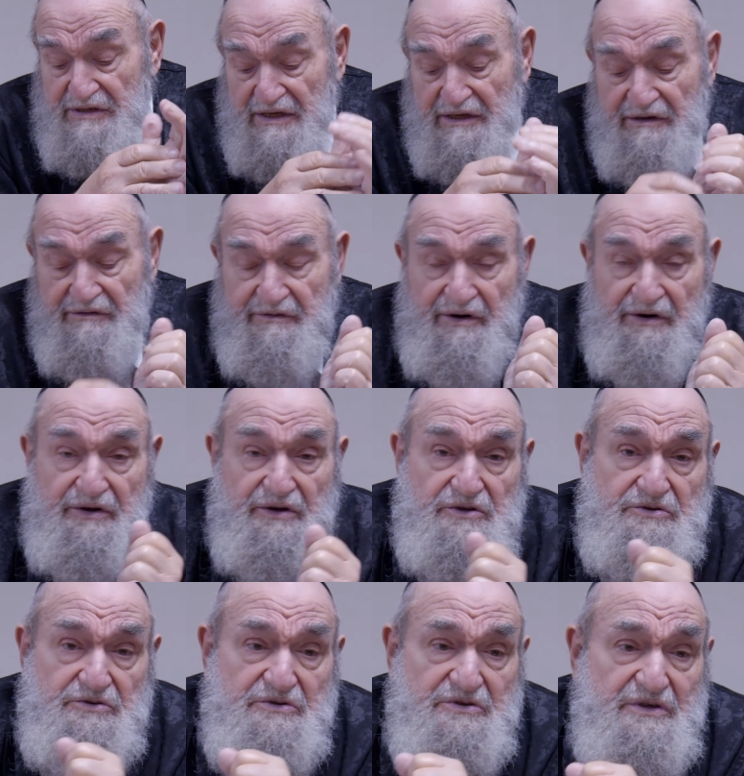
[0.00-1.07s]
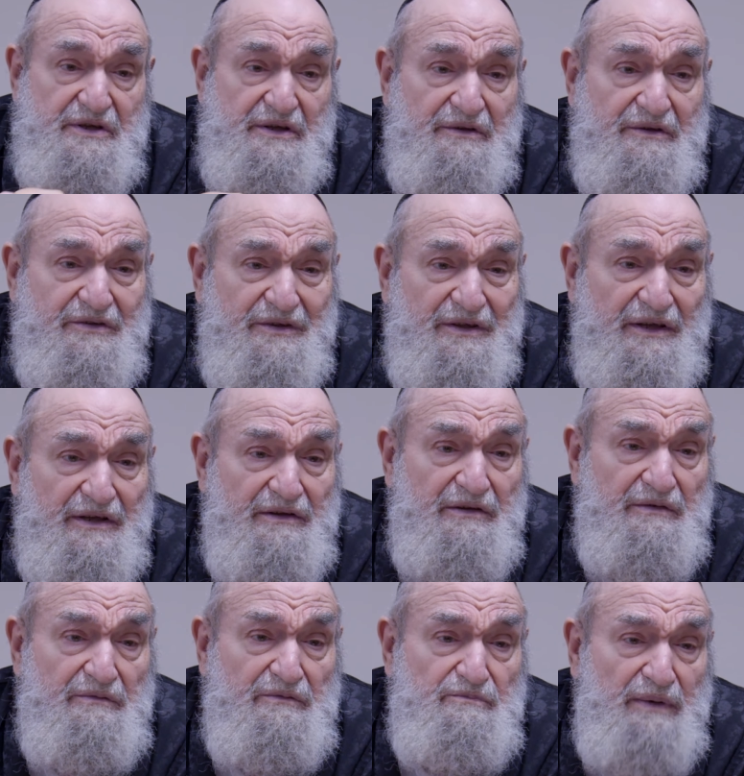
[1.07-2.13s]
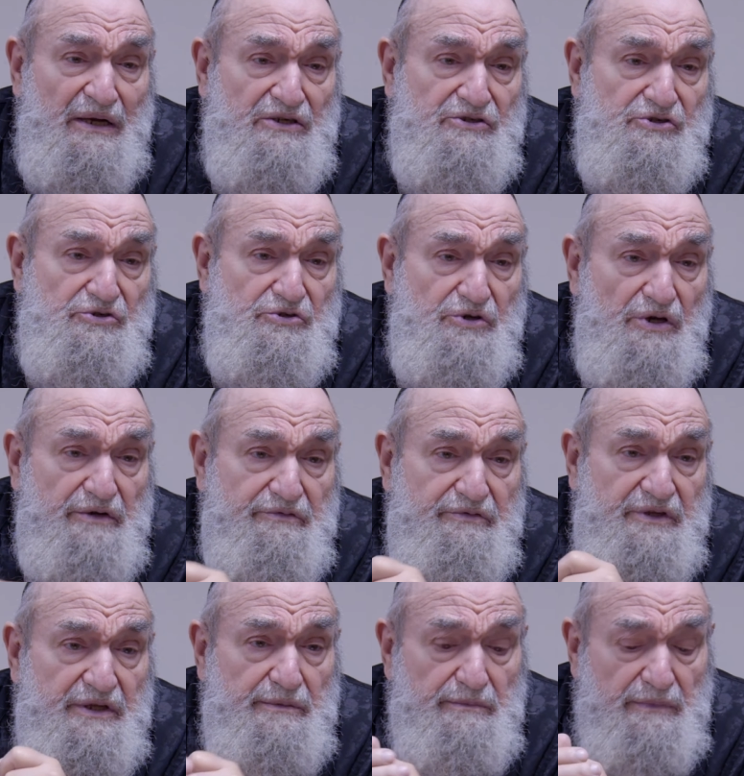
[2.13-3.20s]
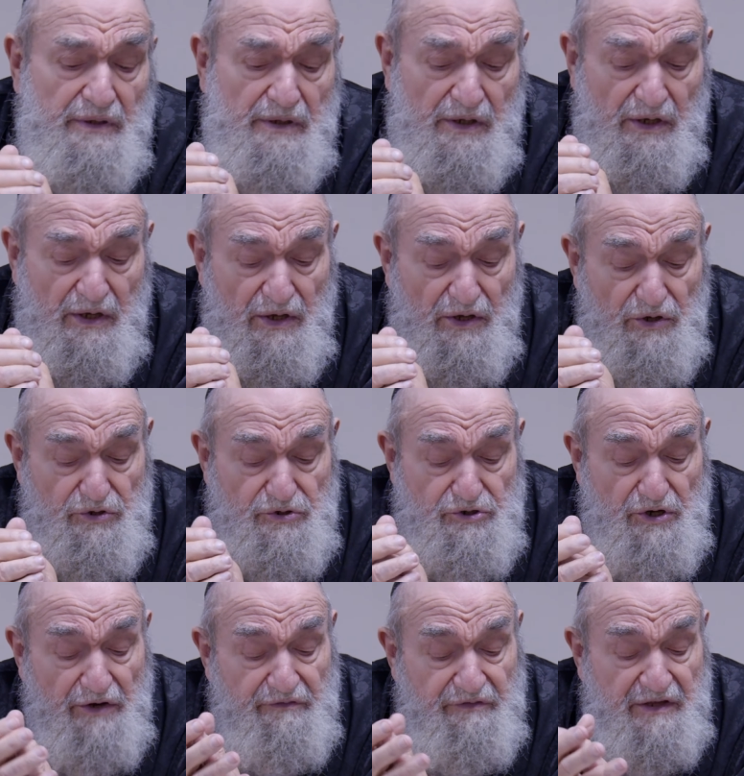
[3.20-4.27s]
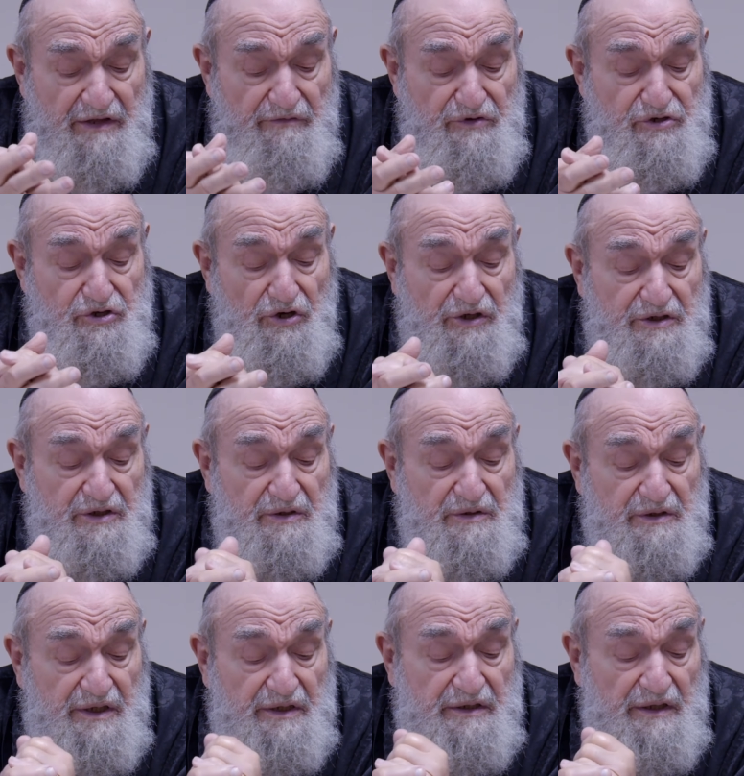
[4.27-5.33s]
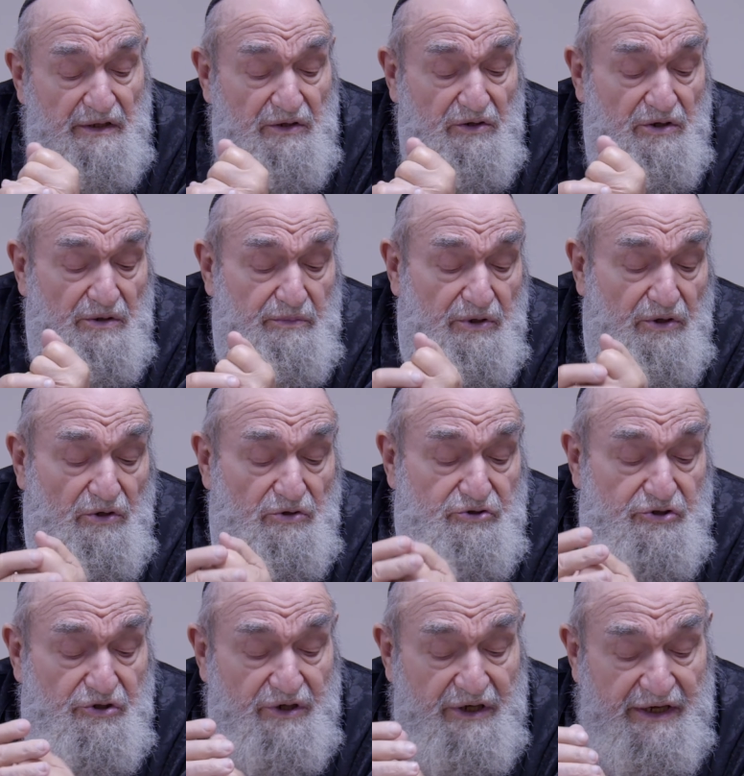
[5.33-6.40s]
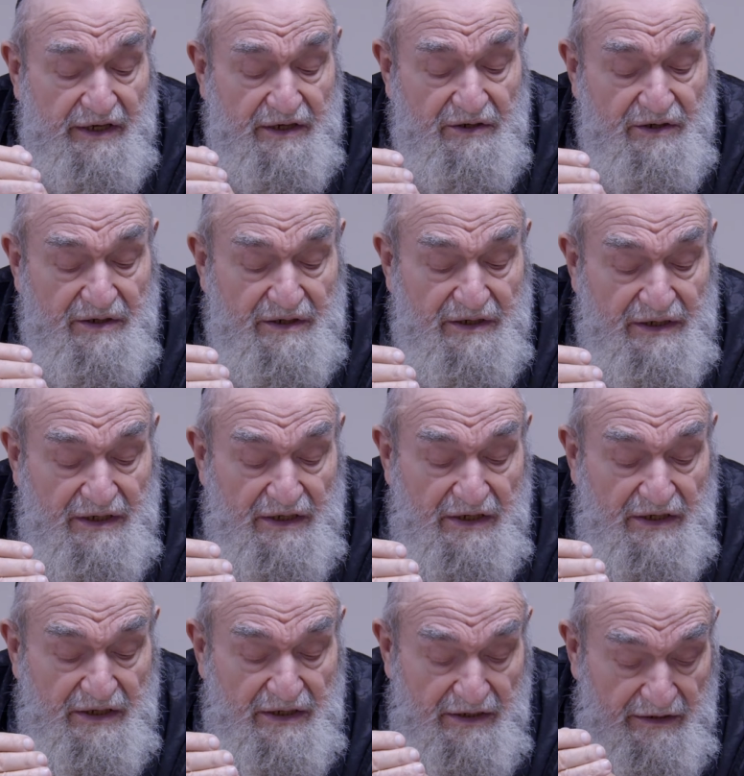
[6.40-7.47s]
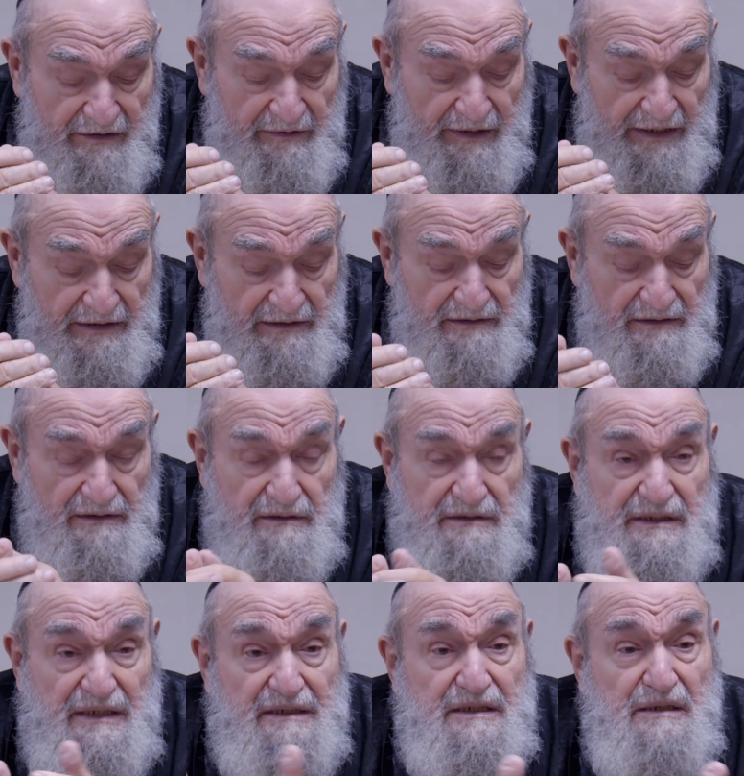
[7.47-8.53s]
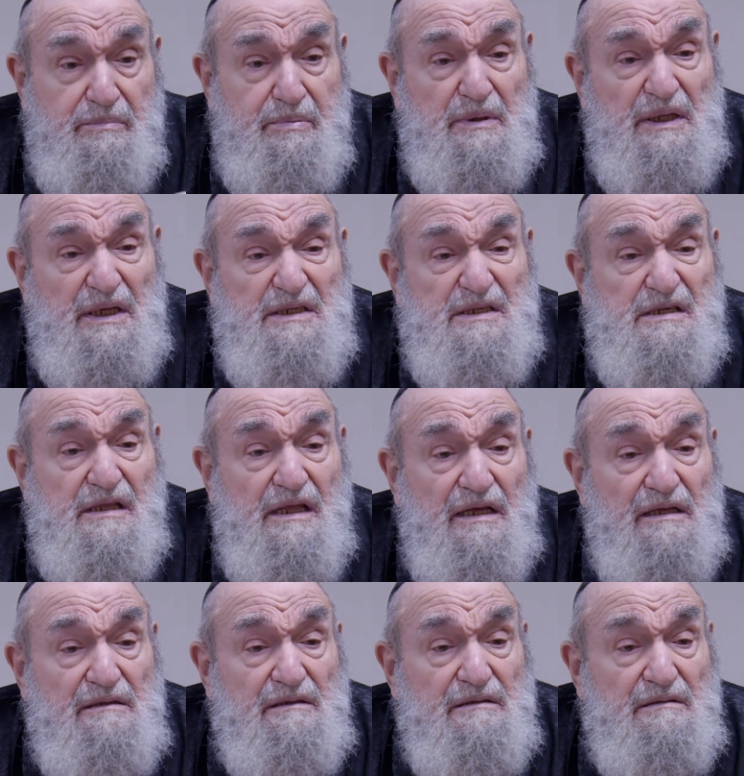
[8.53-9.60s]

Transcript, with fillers: like a very interesting thing, Pasha Shoftim. Shoftim v'shaitim titin l'cho b'chol shavecha. Right? It sounds like a police state.